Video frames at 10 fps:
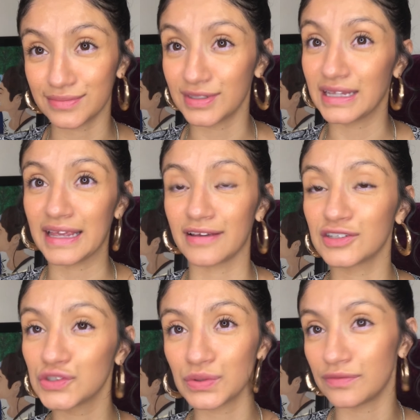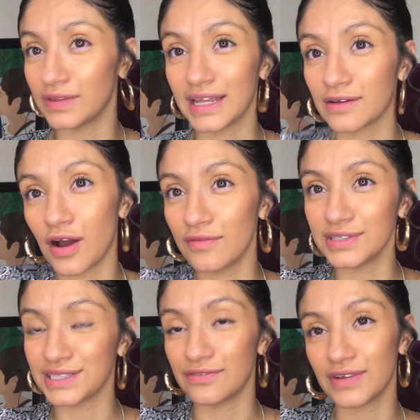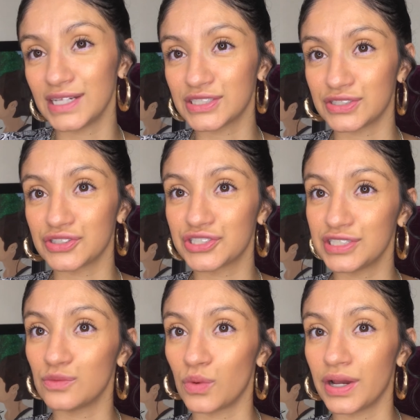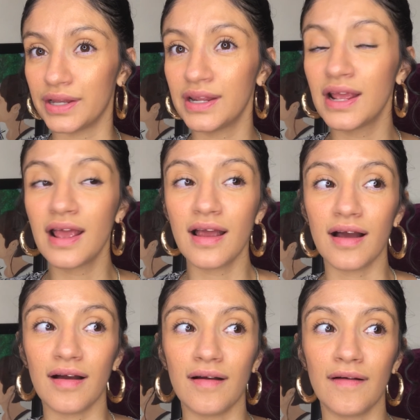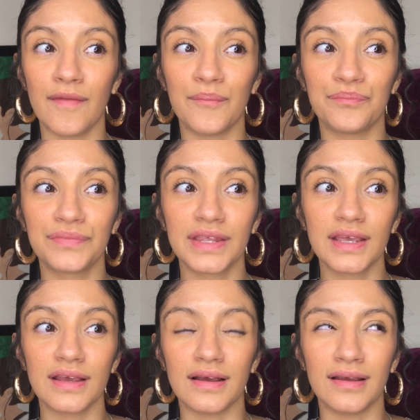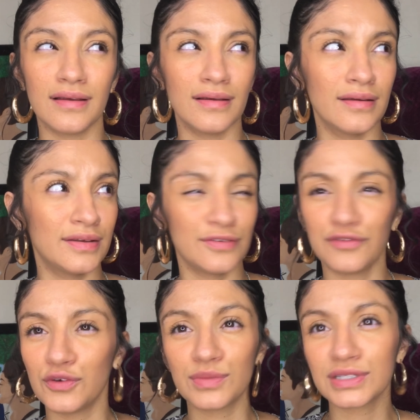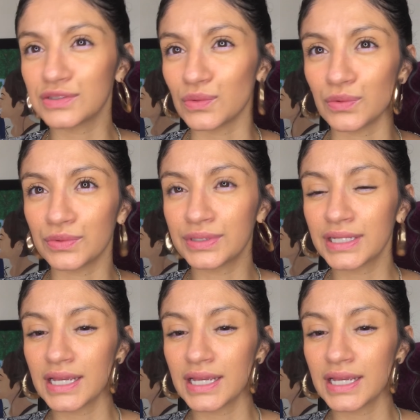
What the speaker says: like obviously faster. She's 1 and a few months old.